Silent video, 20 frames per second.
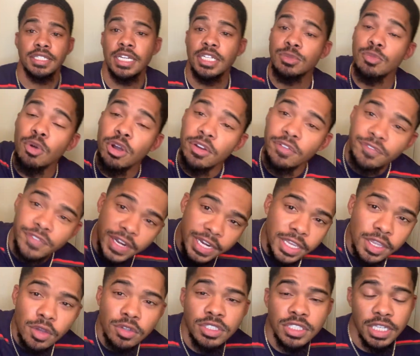There's more
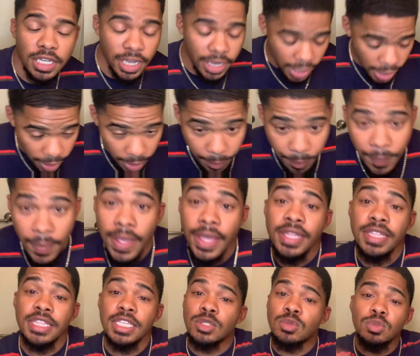videos to come.
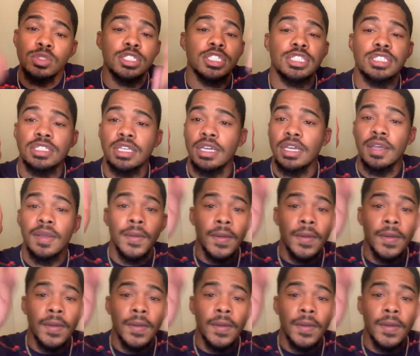This was just a